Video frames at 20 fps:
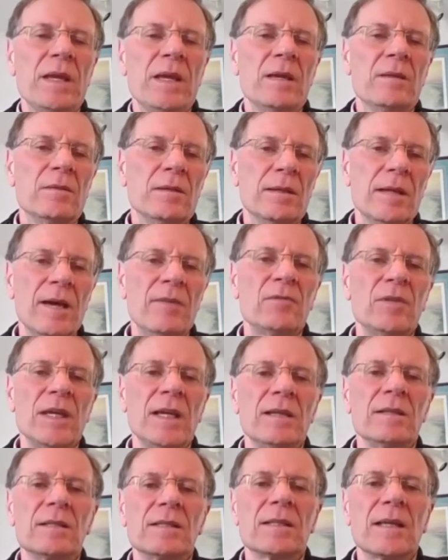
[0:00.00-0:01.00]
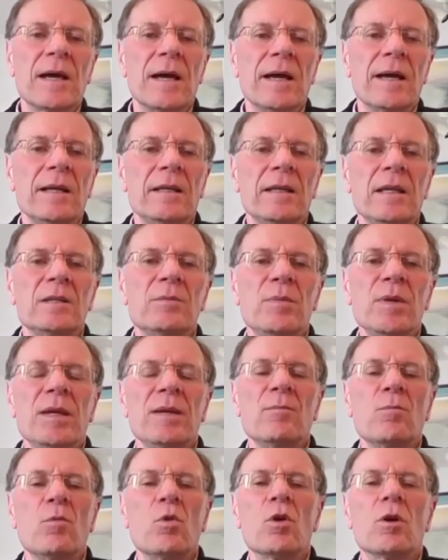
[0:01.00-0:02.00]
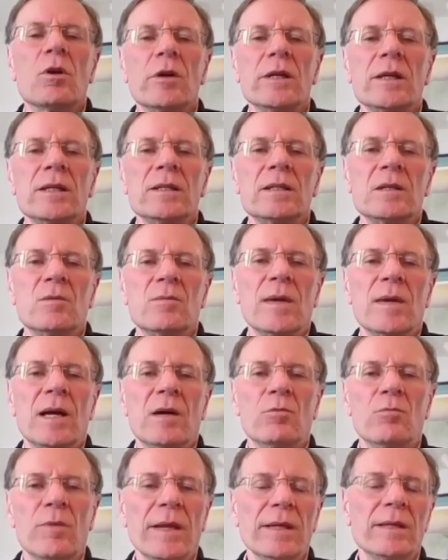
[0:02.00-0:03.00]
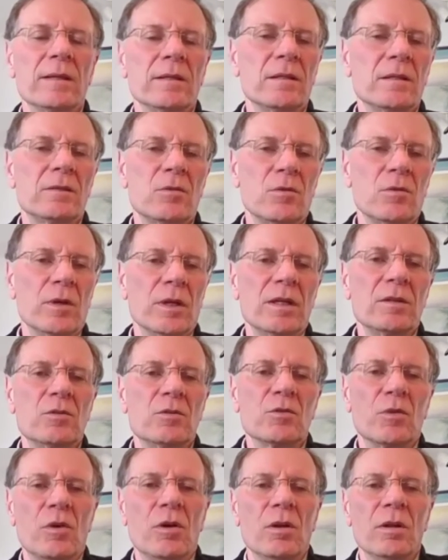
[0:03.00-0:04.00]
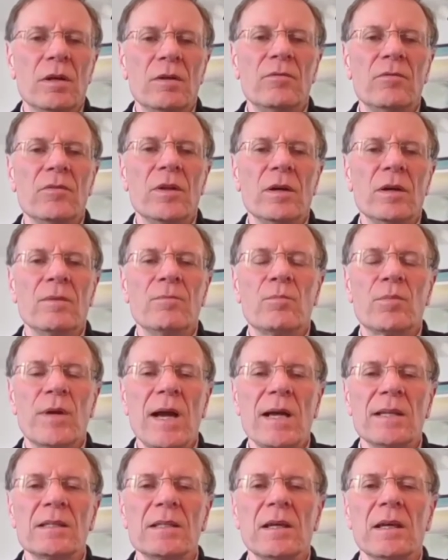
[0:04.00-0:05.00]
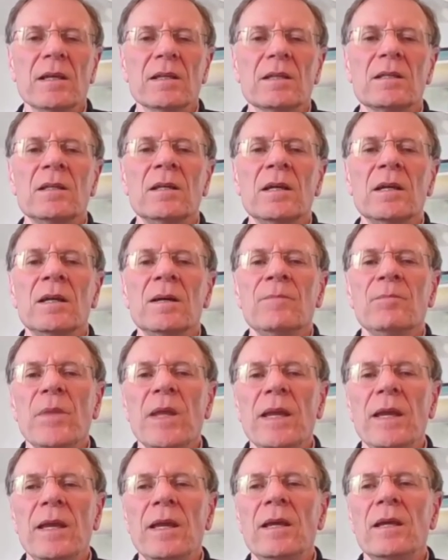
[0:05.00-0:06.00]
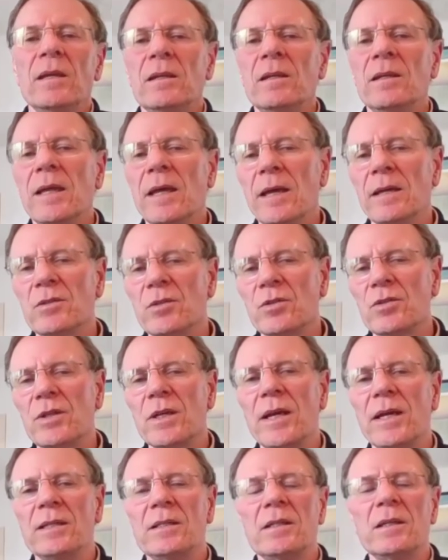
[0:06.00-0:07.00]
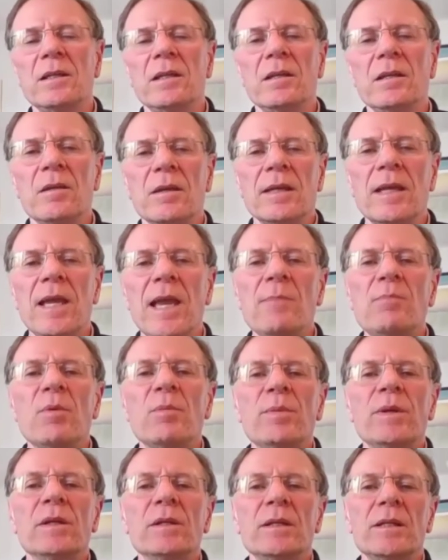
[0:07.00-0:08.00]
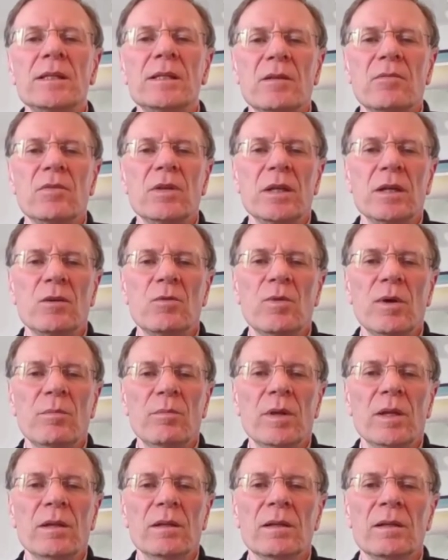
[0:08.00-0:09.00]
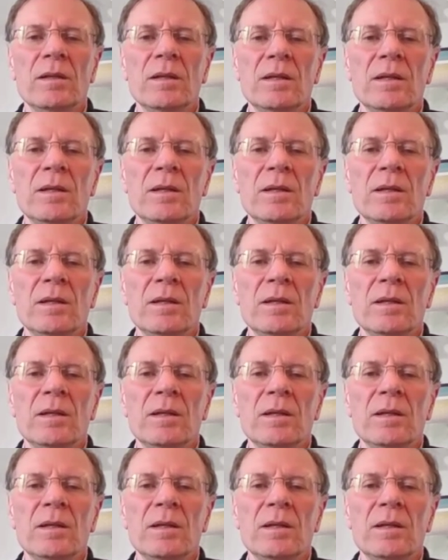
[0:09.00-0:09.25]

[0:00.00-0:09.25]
And the left-hand side as being more oriented around regulatory control of the process and exercising the capabilities of the equipment.